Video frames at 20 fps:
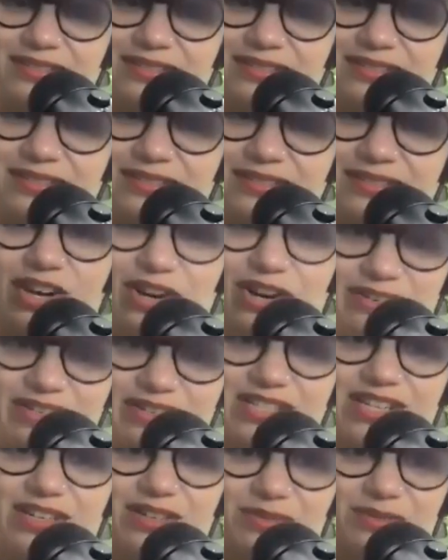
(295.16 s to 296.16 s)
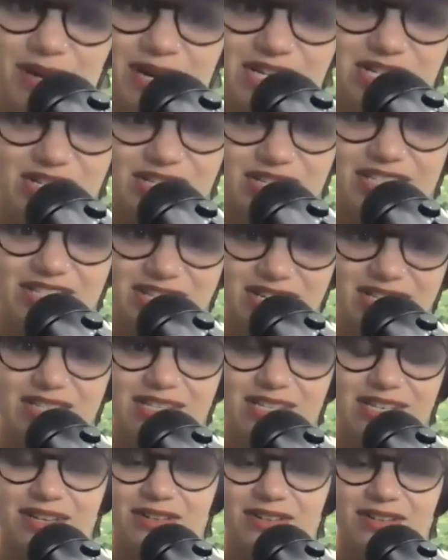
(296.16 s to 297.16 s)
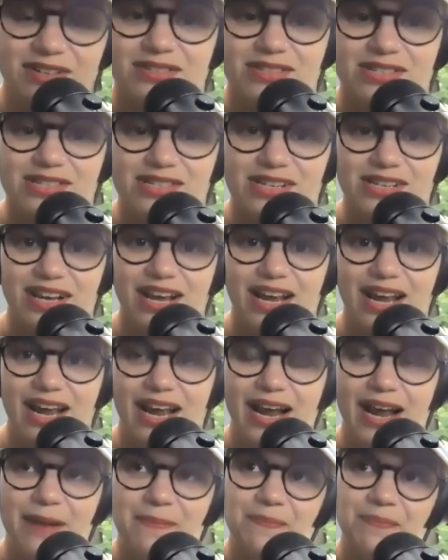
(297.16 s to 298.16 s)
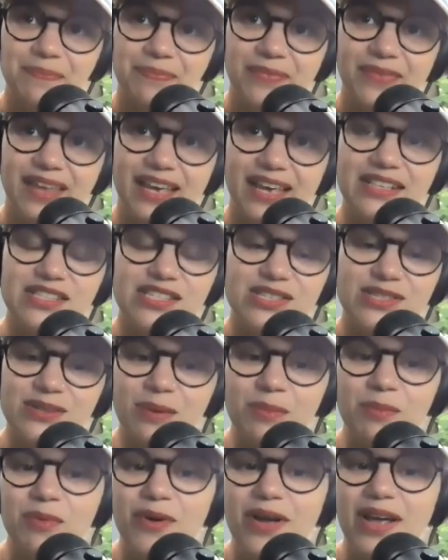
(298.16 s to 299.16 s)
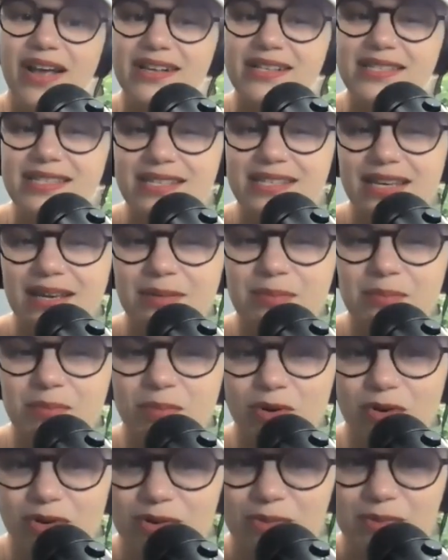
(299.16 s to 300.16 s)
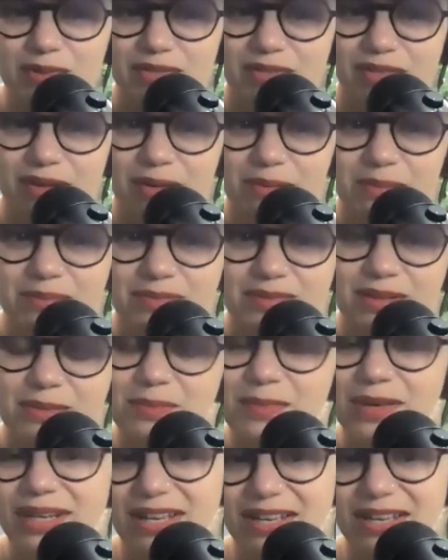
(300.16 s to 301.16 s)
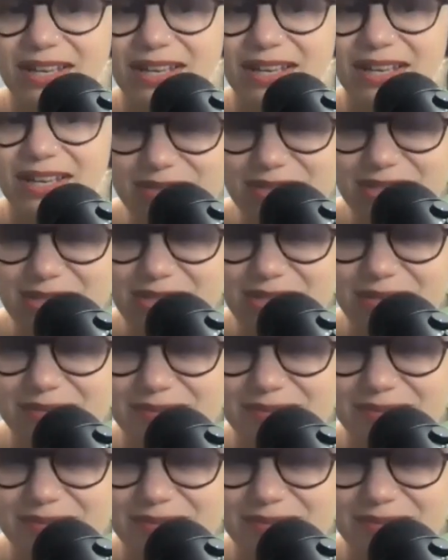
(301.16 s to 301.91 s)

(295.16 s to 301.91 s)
the current generation, the Gen Zers, in some way I see it more with them than millennials.